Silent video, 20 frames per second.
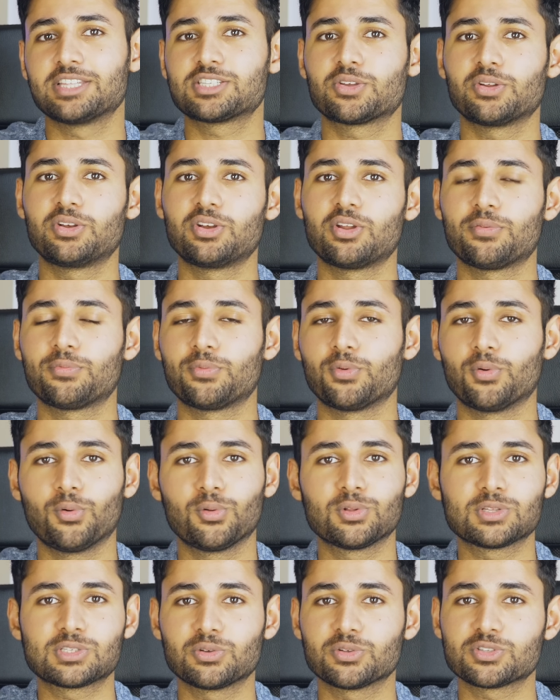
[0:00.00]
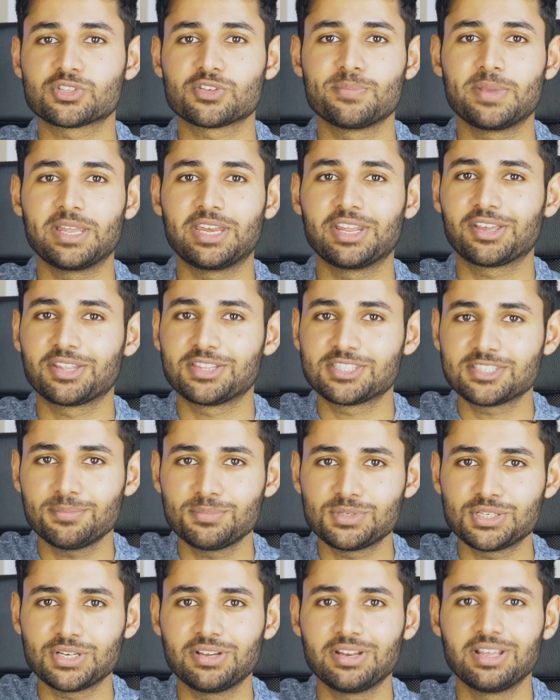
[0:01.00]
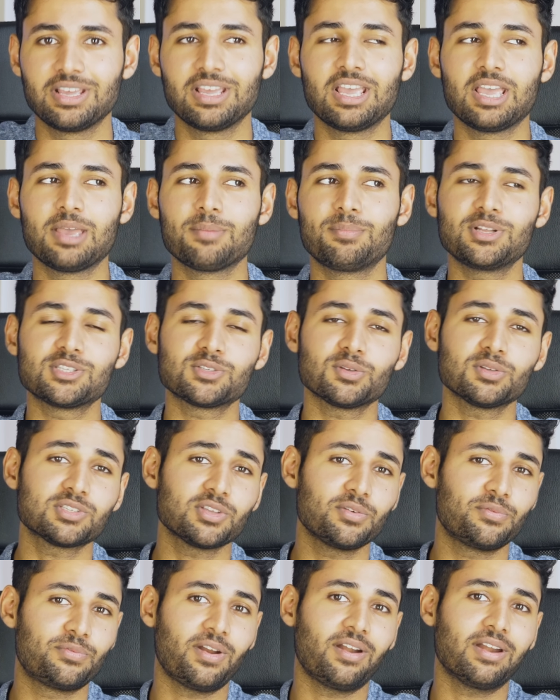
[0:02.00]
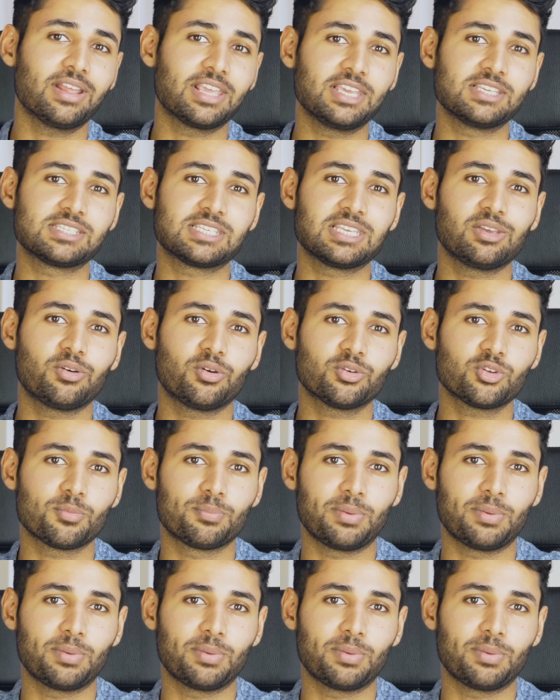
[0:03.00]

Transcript: it's good enough for all sorts of media consumption, but it's also very easy on your